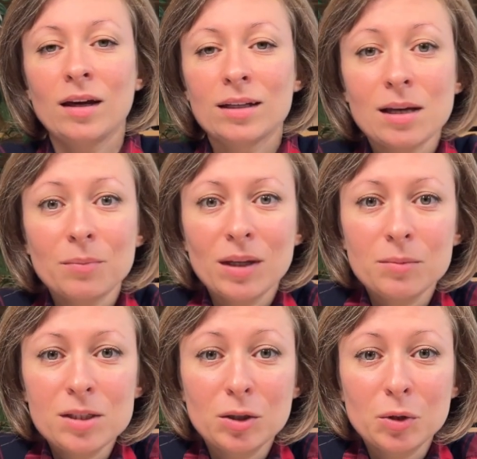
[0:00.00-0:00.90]

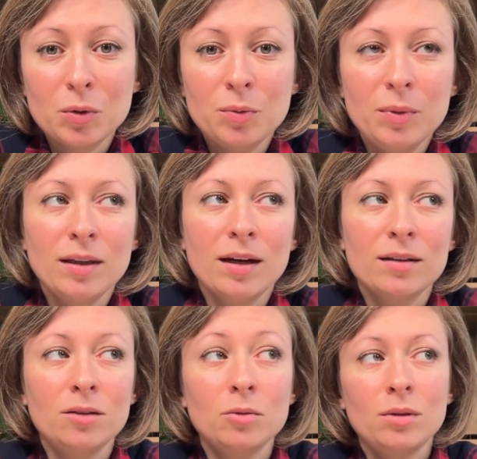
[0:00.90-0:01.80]
Sometimes it could be
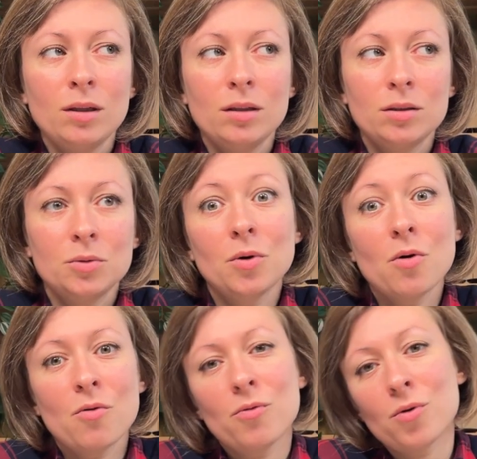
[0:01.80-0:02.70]
that you need to
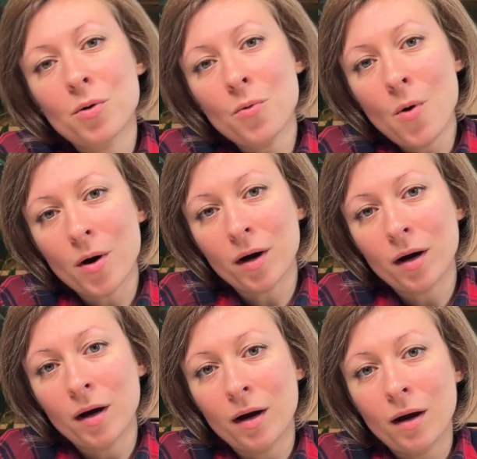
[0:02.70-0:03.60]
go for a
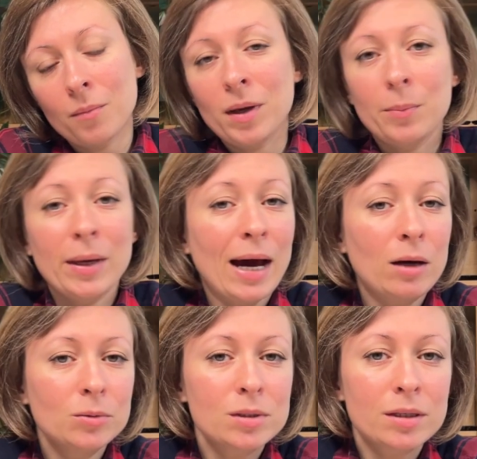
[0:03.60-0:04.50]
walk, maybe
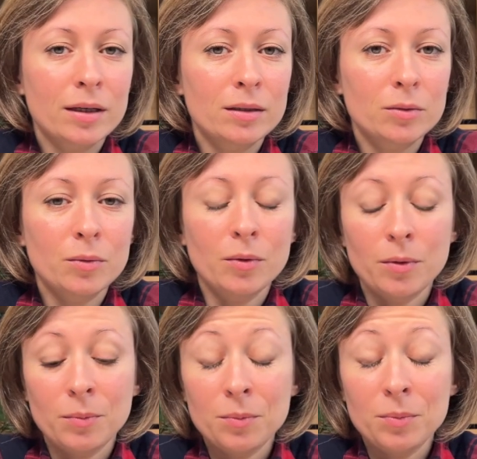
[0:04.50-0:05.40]
outside
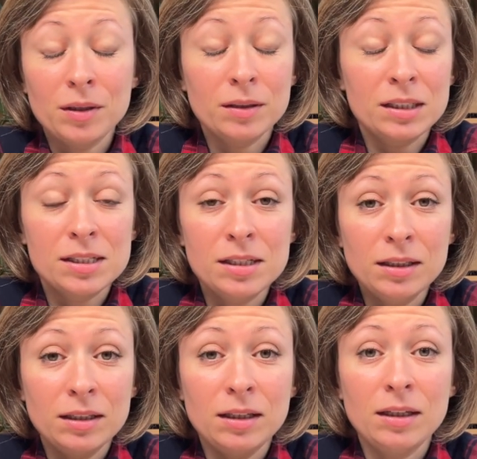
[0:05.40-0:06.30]
or maybe in the
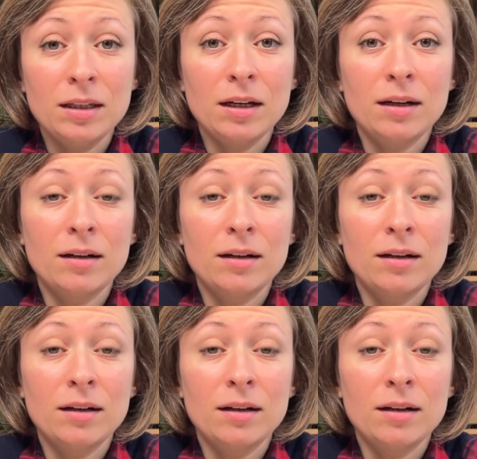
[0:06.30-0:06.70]
city.